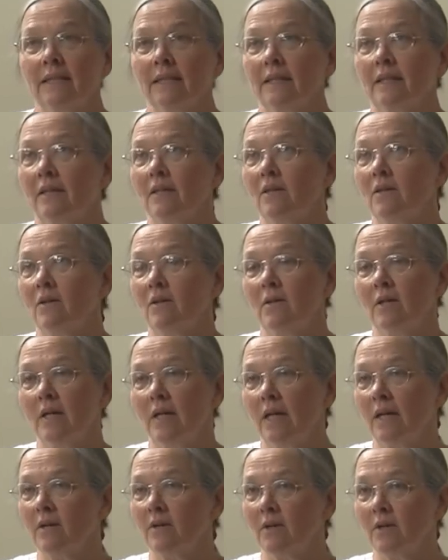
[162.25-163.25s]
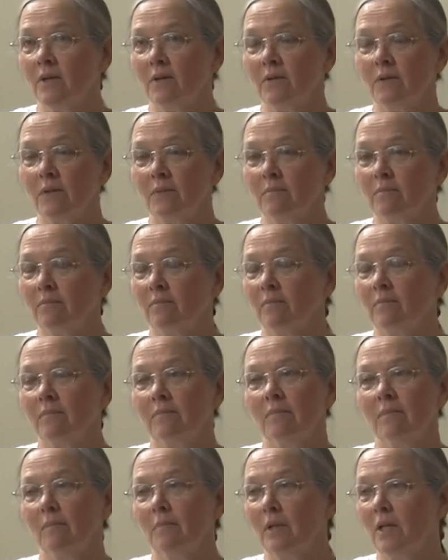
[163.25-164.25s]
I don't know,
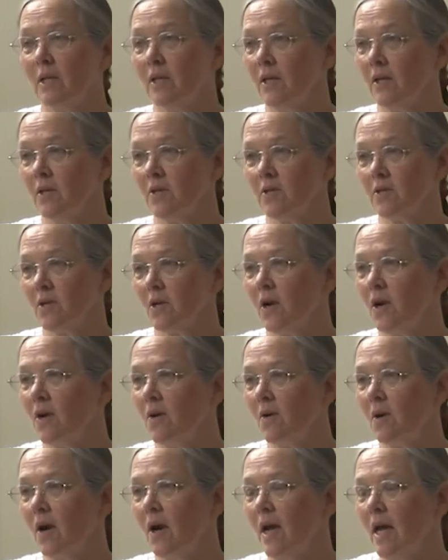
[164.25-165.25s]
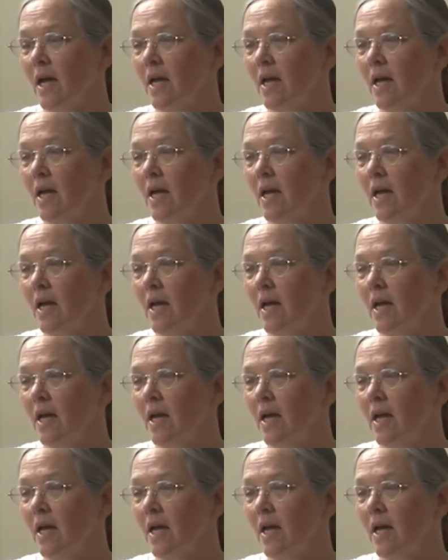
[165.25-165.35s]
a million years ago,